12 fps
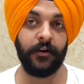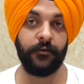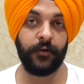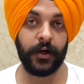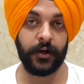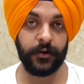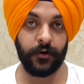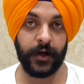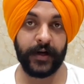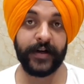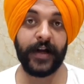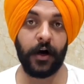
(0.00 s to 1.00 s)
where you
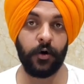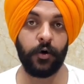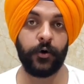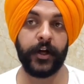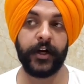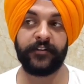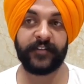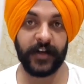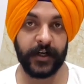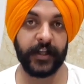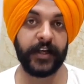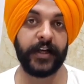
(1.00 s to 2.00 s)
can download it,
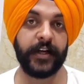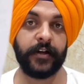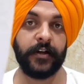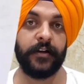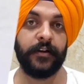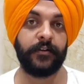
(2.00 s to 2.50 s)
study it.